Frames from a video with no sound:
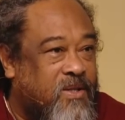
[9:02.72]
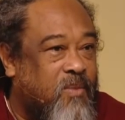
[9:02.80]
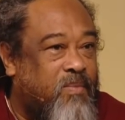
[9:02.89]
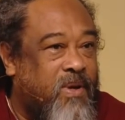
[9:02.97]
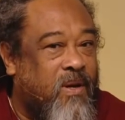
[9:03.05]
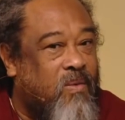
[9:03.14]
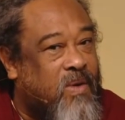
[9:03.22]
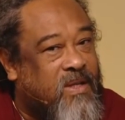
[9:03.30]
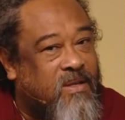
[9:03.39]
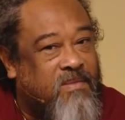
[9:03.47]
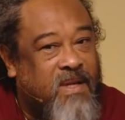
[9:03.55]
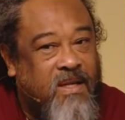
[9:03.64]
disappears.
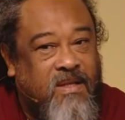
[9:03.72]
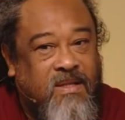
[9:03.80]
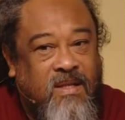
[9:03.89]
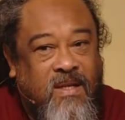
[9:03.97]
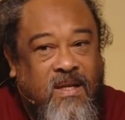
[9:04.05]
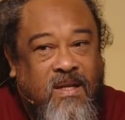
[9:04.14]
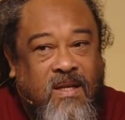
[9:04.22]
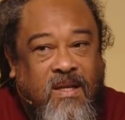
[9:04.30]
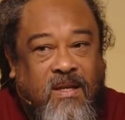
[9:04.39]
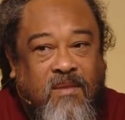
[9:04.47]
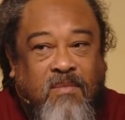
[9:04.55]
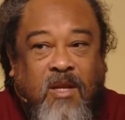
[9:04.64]
What it means?
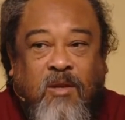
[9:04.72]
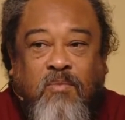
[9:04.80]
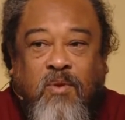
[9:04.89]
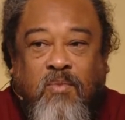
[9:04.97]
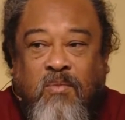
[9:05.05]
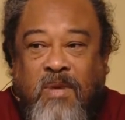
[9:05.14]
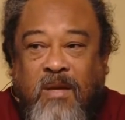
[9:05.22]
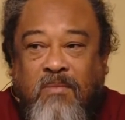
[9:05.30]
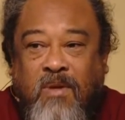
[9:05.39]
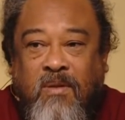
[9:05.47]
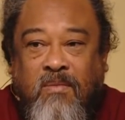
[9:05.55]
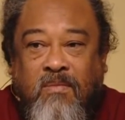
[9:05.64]
And many people
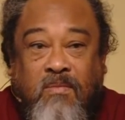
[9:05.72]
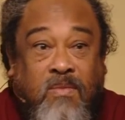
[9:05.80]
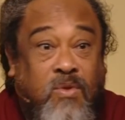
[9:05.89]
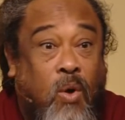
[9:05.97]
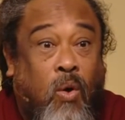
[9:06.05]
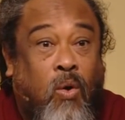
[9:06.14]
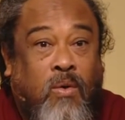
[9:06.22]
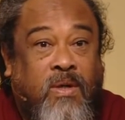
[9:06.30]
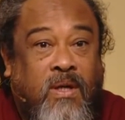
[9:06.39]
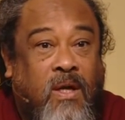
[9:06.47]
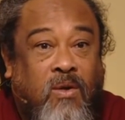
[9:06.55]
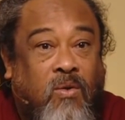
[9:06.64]
might be say, oh,
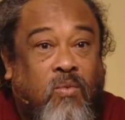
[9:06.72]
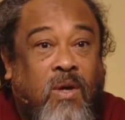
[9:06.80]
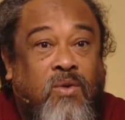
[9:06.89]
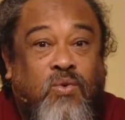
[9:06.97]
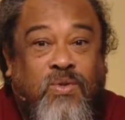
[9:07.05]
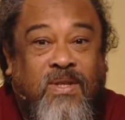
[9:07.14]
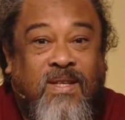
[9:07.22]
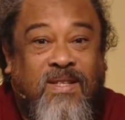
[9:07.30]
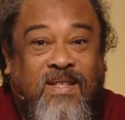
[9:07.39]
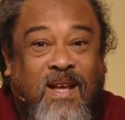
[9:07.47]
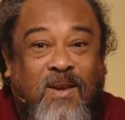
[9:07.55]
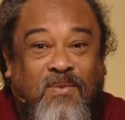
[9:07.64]
then I don't want to see the
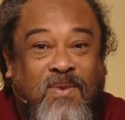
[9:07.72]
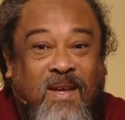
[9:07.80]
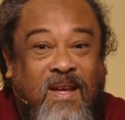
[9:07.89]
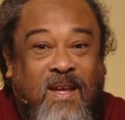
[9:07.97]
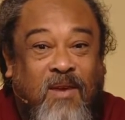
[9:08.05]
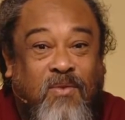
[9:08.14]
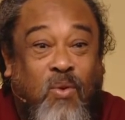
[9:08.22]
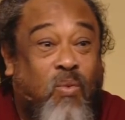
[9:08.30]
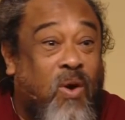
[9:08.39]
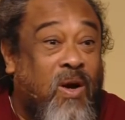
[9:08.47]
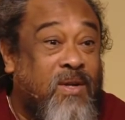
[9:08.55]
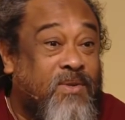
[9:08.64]
self if the
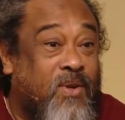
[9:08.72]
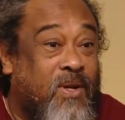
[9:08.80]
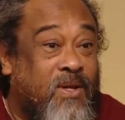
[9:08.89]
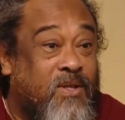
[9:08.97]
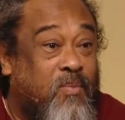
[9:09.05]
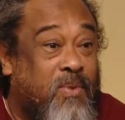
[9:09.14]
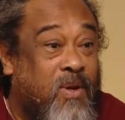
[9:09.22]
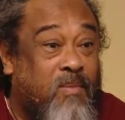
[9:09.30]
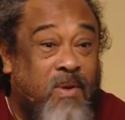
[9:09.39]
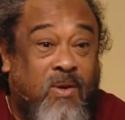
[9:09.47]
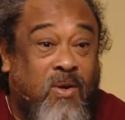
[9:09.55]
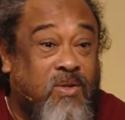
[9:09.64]
world is going to disappear,
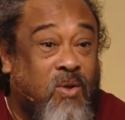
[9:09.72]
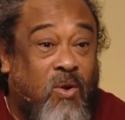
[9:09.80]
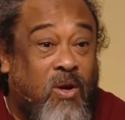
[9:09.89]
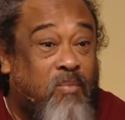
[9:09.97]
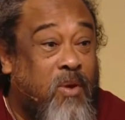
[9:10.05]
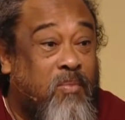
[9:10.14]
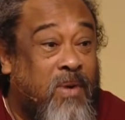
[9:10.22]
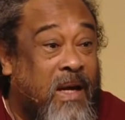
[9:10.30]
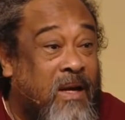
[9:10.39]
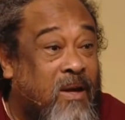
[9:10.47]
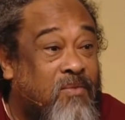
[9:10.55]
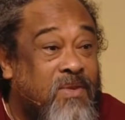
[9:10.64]
because all the people
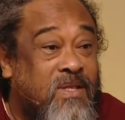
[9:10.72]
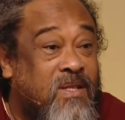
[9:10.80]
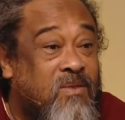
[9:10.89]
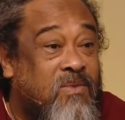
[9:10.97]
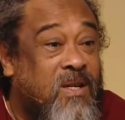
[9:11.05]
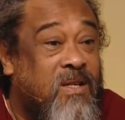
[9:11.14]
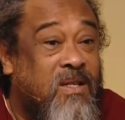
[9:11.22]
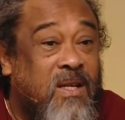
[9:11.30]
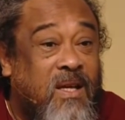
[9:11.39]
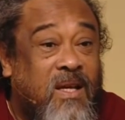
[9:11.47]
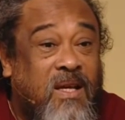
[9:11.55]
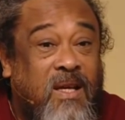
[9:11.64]
I love is in the world.
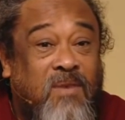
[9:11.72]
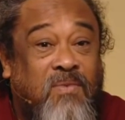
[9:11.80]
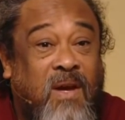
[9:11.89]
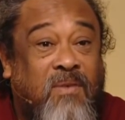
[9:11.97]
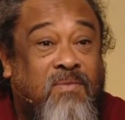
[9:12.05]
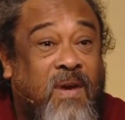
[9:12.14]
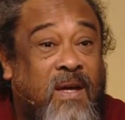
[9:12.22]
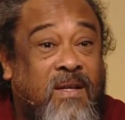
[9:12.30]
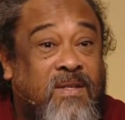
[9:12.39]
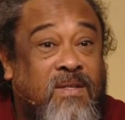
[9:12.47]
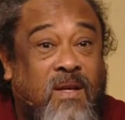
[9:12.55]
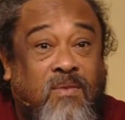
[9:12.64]
If I
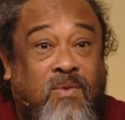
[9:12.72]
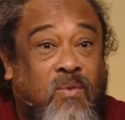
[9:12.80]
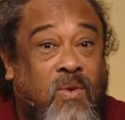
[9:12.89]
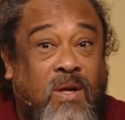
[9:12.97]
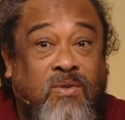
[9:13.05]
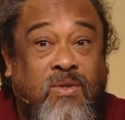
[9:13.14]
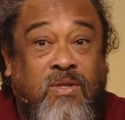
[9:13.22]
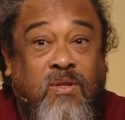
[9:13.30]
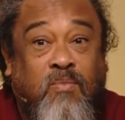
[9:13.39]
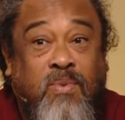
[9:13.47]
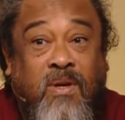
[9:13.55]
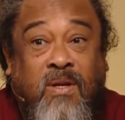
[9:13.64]
find the self, the world is going to
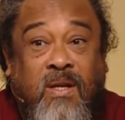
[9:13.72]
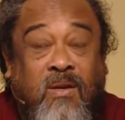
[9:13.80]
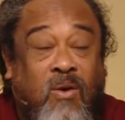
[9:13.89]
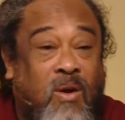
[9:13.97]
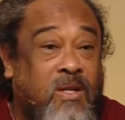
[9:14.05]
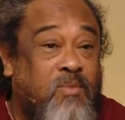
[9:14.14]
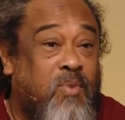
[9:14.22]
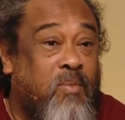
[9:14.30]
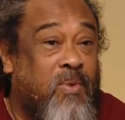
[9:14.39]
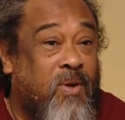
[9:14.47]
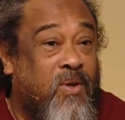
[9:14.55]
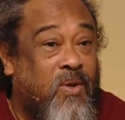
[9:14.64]
disappear, then all these
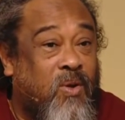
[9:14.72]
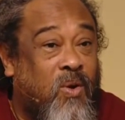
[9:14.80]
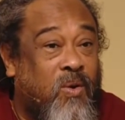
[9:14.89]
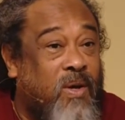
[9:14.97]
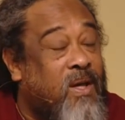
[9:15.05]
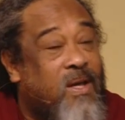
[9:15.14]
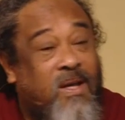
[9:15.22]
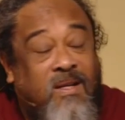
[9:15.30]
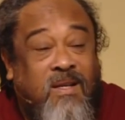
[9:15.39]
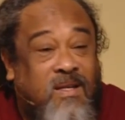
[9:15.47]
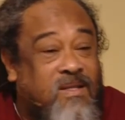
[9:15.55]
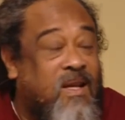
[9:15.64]
people are going to go.
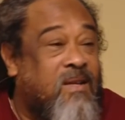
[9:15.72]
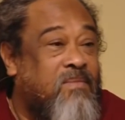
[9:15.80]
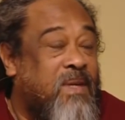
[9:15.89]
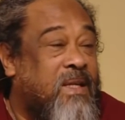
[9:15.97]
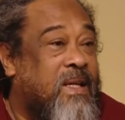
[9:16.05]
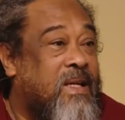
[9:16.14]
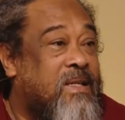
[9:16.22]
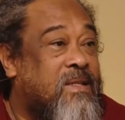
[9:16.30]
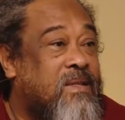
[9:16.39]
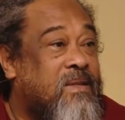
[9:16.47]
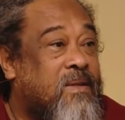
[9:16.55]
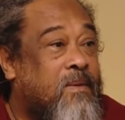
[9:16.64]
It does not mean that.